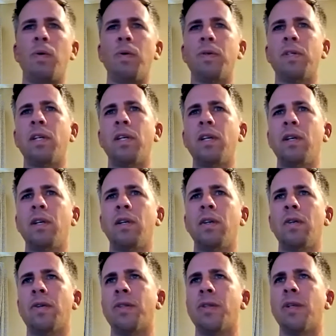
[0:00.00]

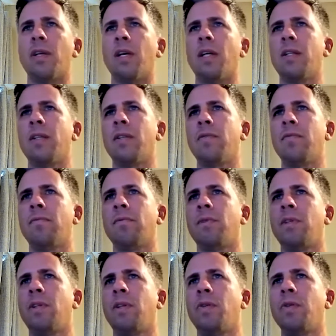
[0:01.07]
wholesale, or should I,
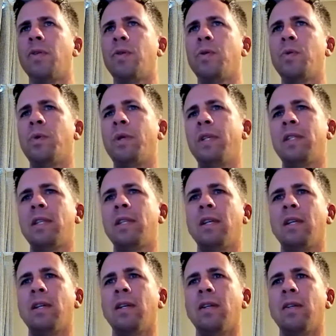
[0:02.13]
do
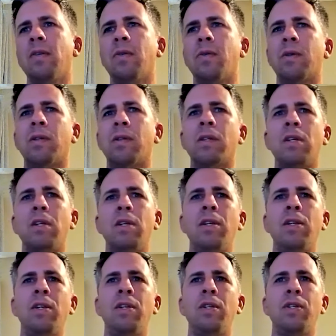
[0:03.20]
resale, or
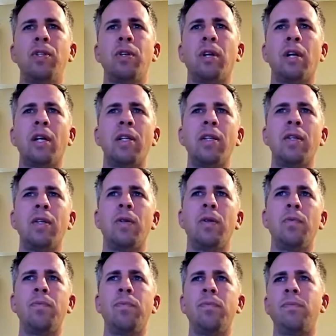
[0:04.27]
should I
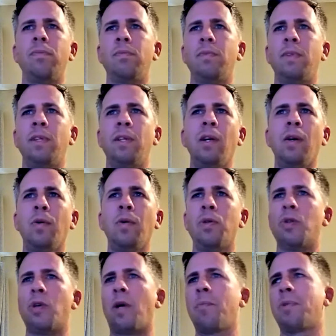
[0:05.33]
do,
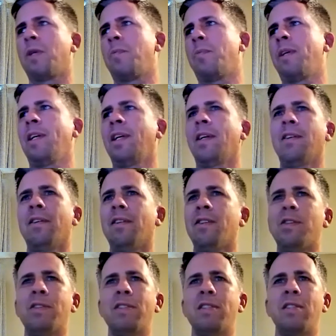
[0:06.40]
drop shipping, or
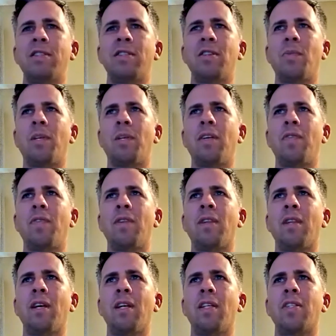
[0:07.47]
there's so many different
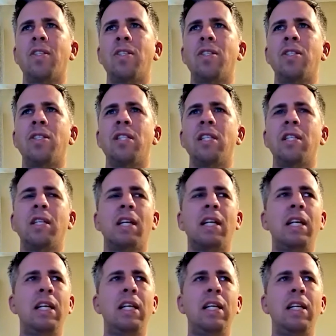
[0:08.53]
things. You just need to
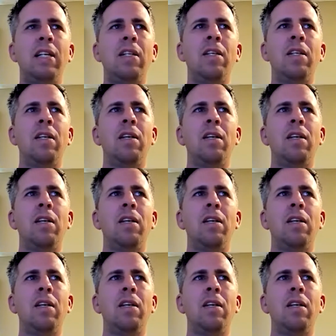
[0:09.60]
key in